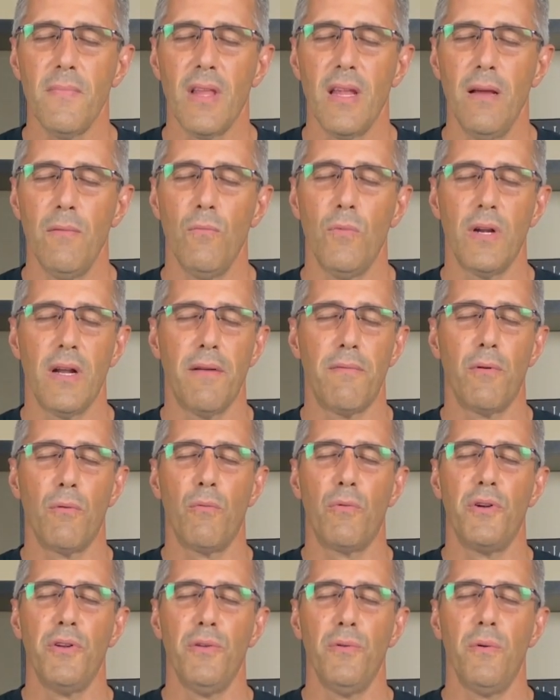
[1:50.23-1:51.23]
in whatever
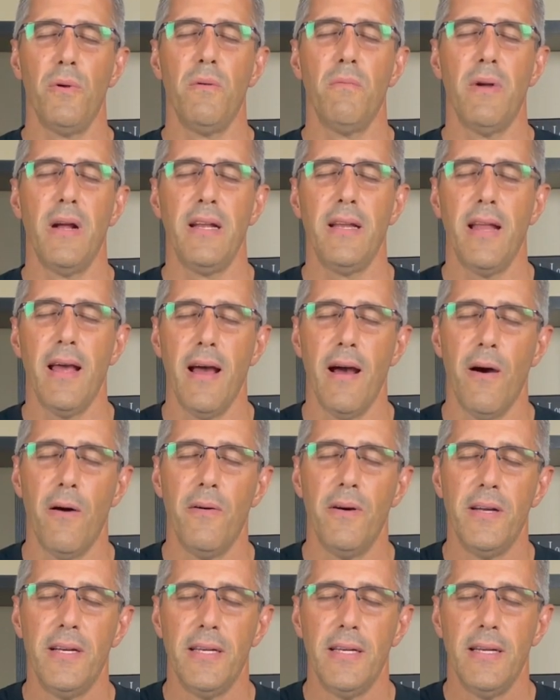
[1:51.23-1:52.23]
we're doing right now
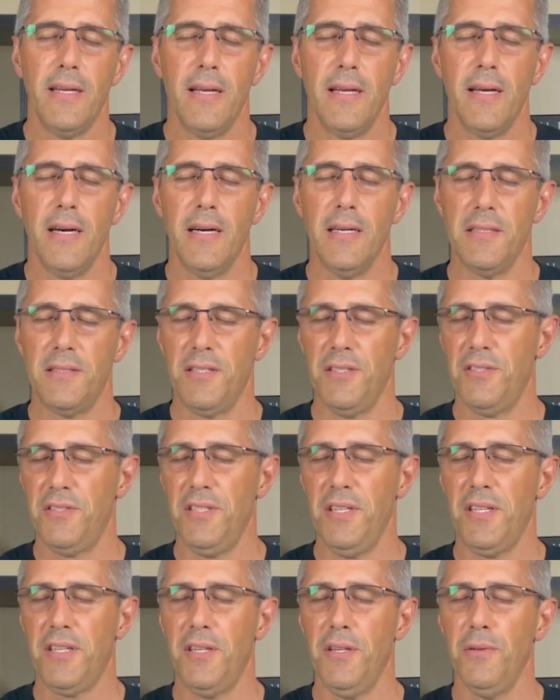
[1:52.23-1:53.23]
uh, to
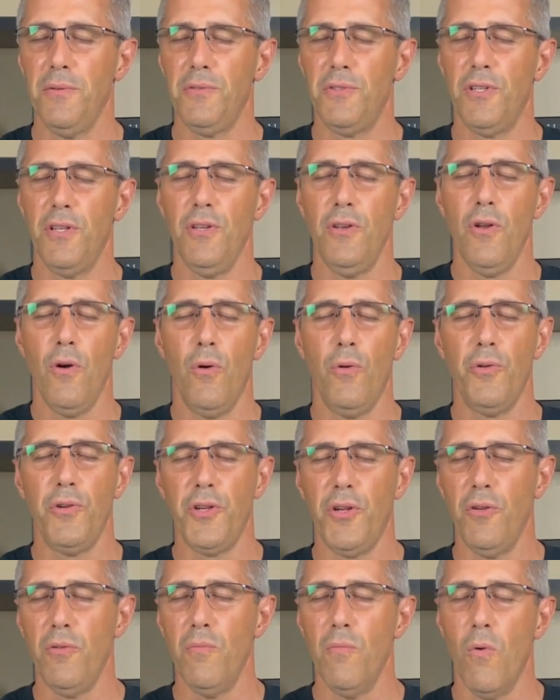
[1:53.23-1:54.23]
seek you, to know
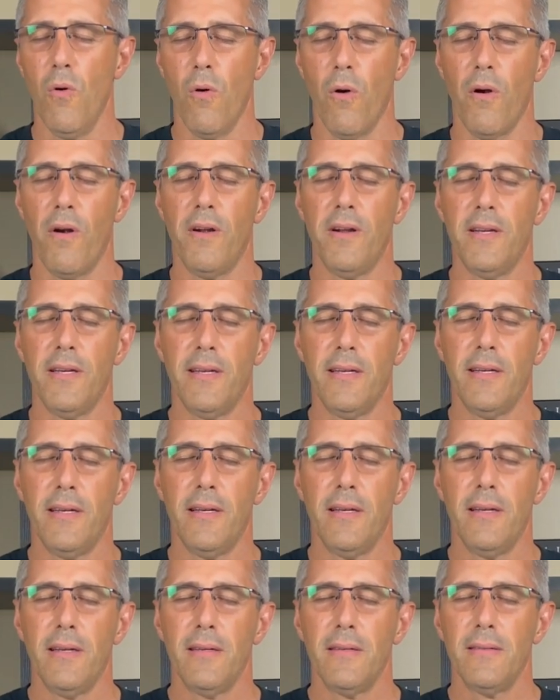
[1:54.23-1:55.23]
you more.
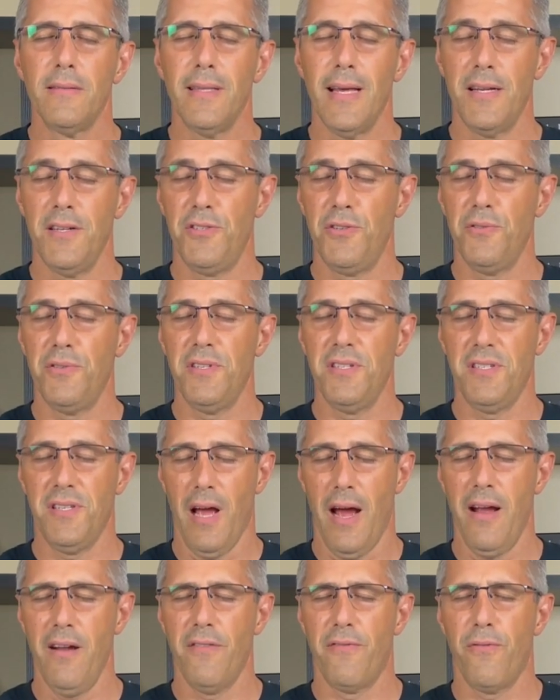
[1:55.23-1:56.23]
That is your
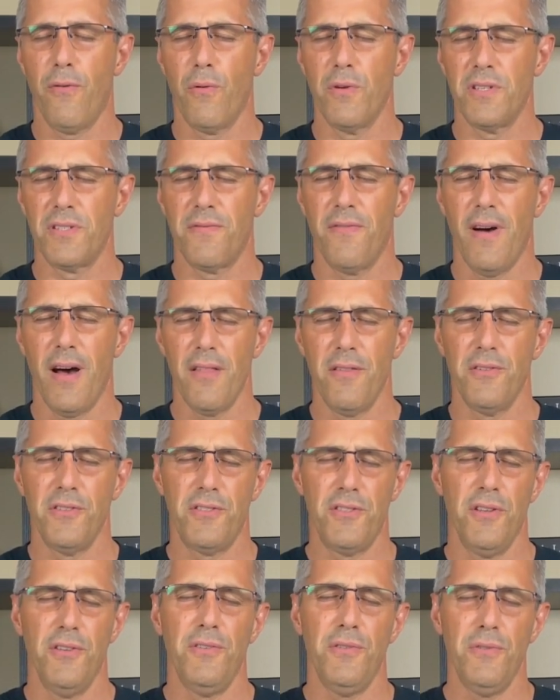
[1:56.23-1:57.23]
desire for us,
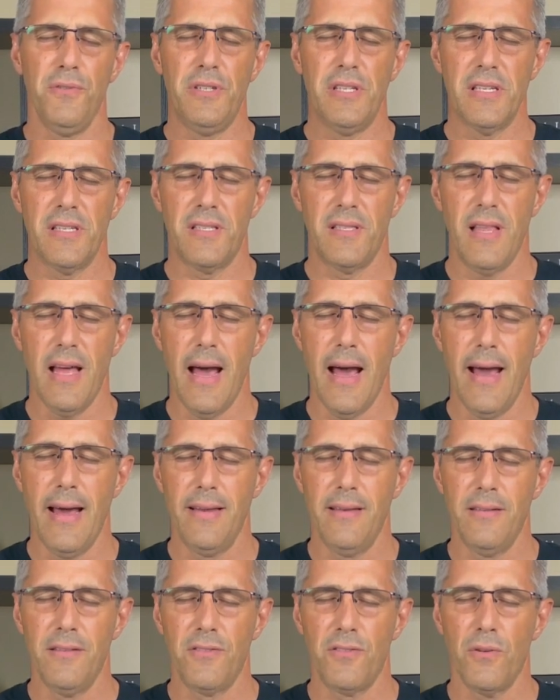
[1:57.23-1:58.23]
fathers, to do just
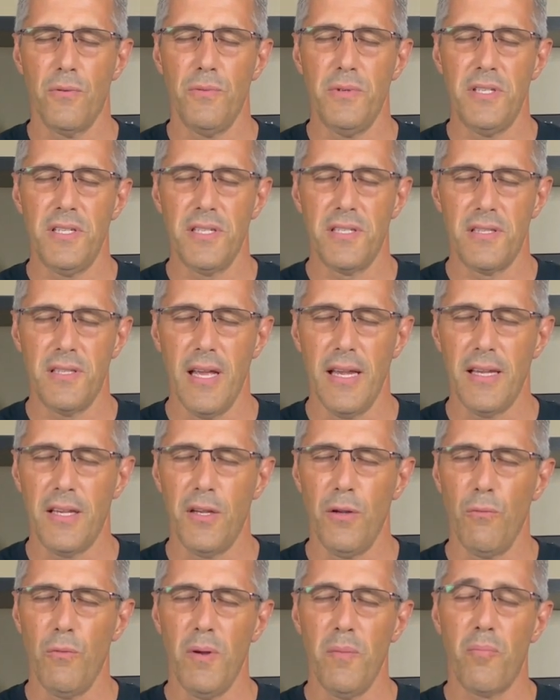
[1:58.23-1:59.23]
that. And so we just
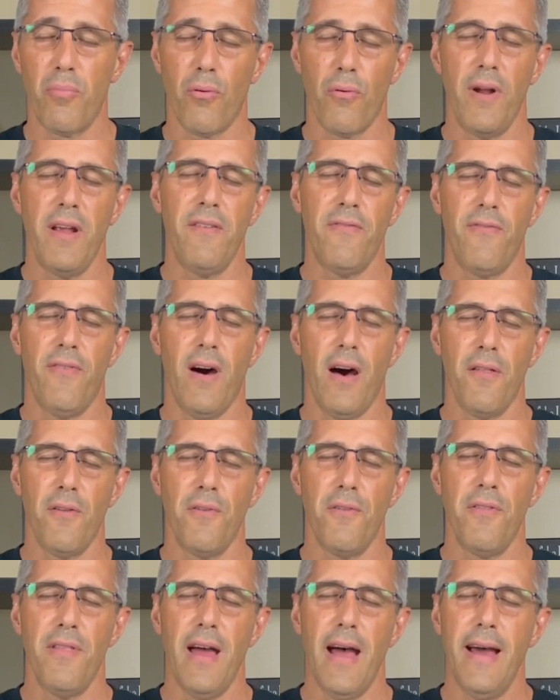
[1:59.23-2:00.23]
thank you. We pray,
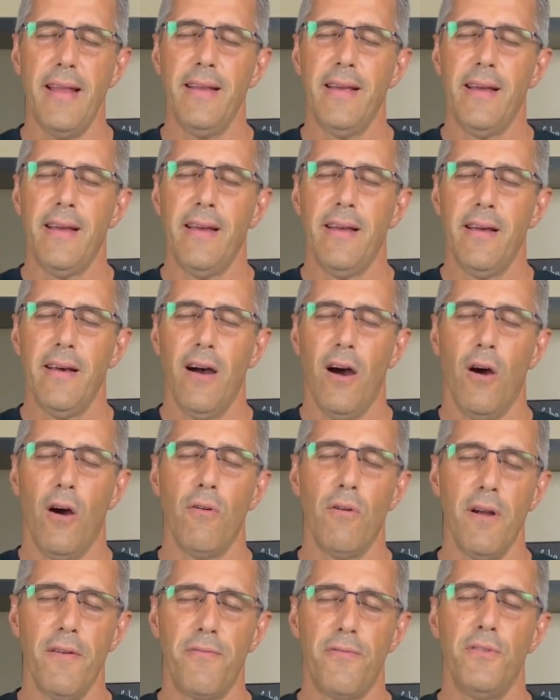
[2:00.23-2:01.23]
Father, that
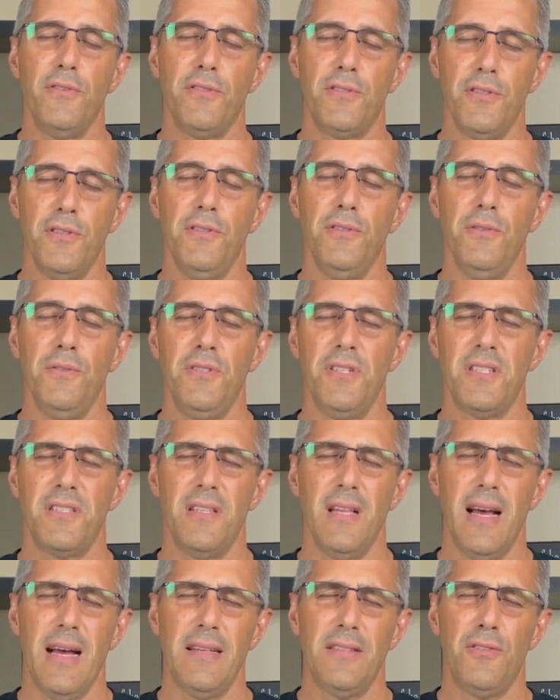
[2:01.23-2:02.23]
our effort to do just
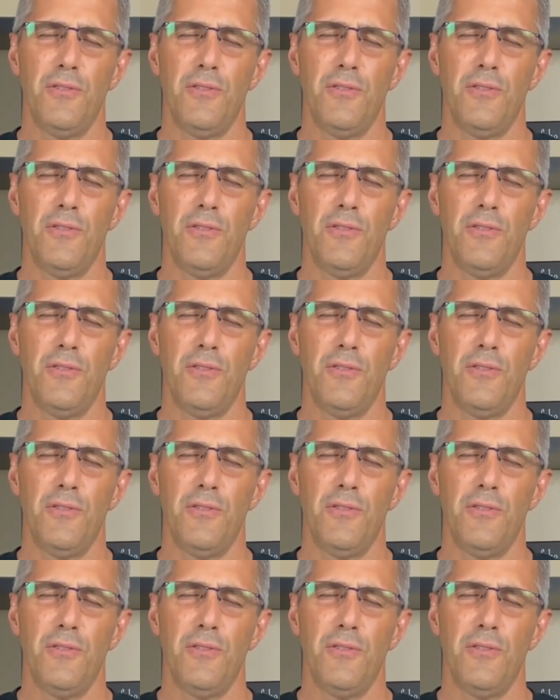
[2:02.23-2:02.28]
that